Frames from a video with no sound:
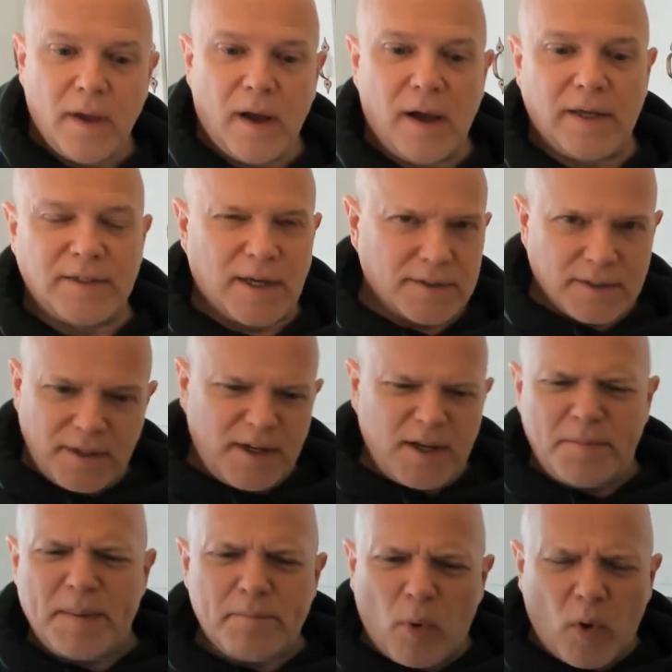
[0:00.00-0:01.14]
It doesn't need to
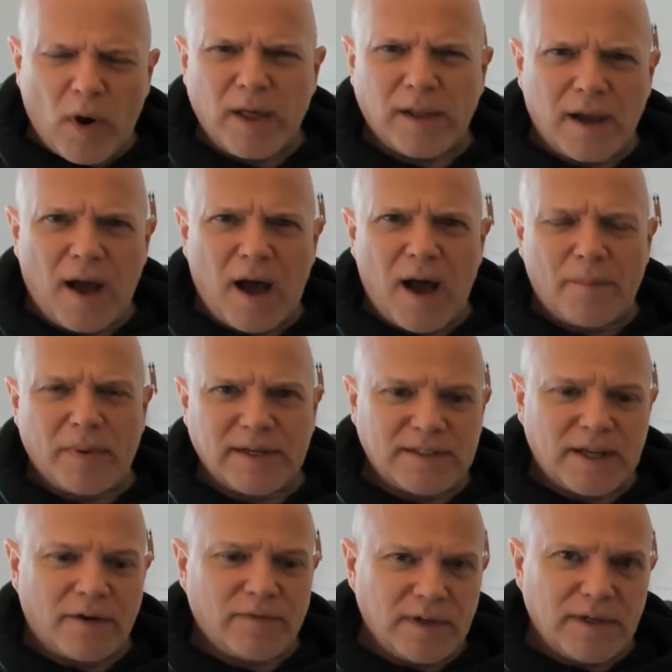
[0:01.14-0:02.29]
be boiling hot, but it
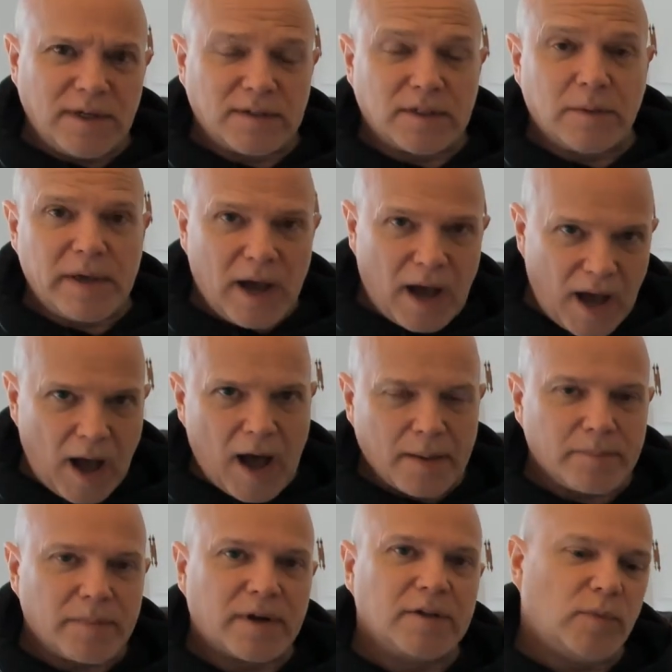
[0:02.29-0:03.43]
definitely needs to be
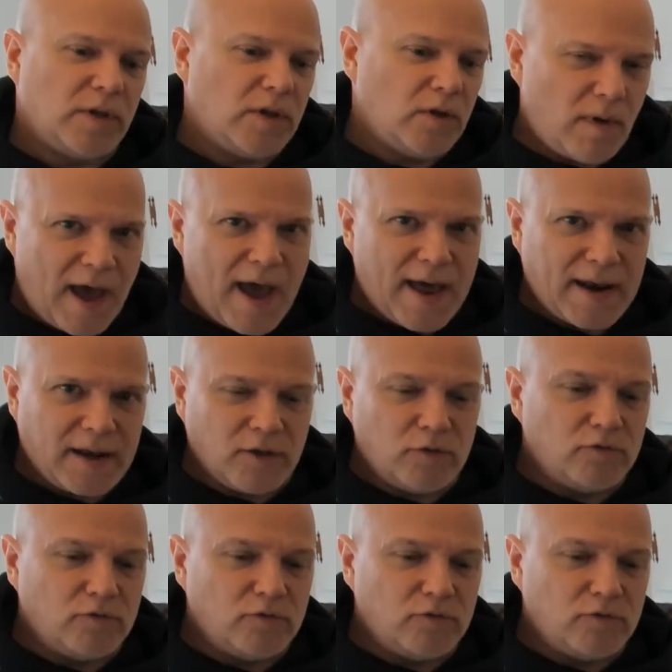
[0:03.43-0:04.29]
hot because when you add it,